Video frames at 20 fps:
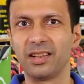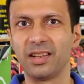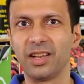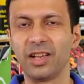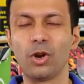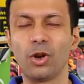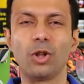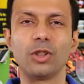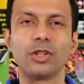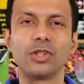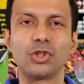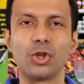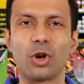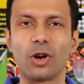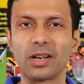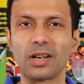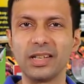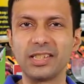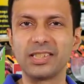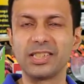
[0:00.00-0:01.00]
and all the
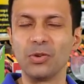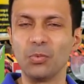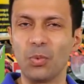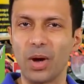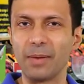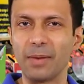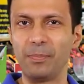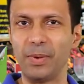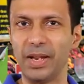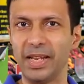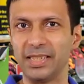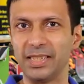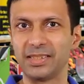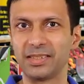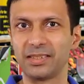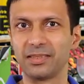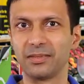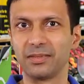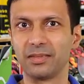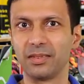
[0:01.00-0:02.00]
chocolates in one place.